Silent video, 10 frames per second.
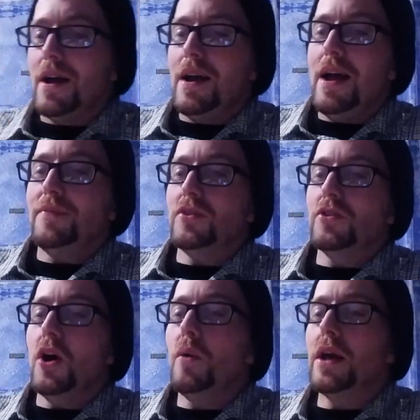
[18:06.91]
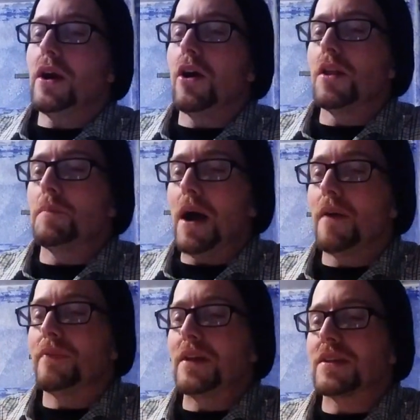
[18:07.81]
after knowing all
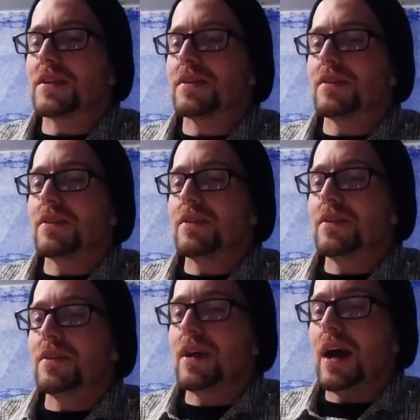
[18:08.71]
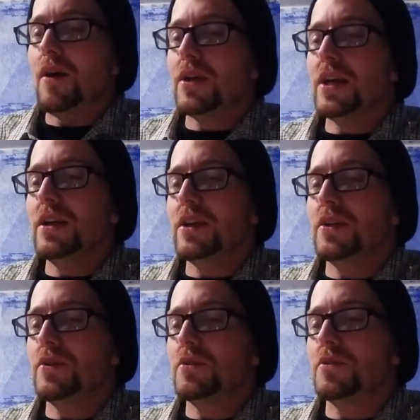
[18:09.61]
about this, how can
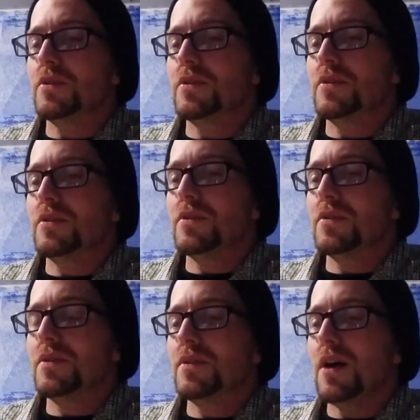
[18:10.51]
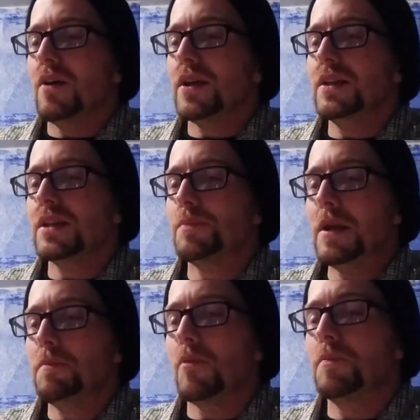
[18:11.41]
these
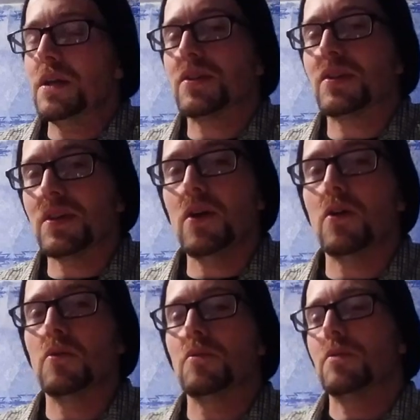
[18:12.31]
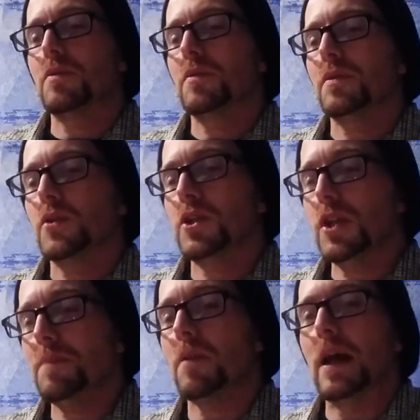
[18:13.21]
people be so
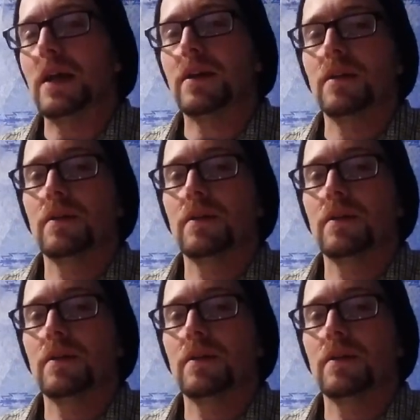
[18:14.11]
sheep-like?